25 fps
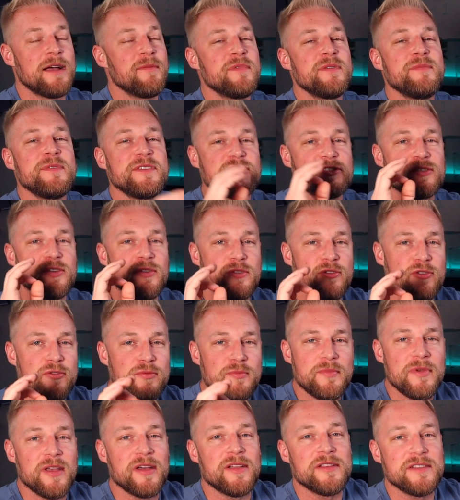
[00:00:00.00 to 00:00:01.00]
I'm going to be showing you
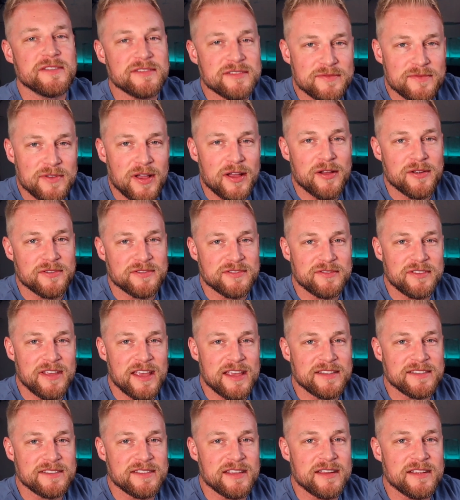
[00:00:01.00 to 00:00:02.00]
millions of dollars of
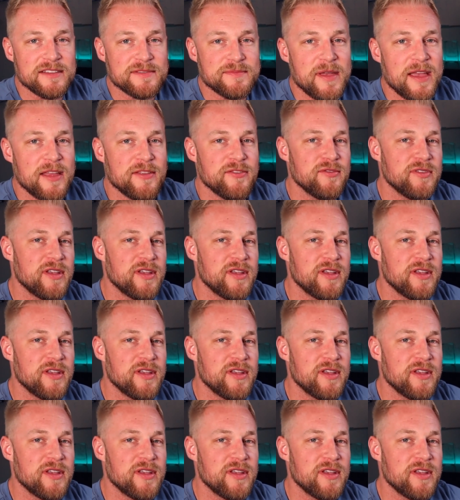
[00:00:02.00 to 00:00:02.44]
case studies, man.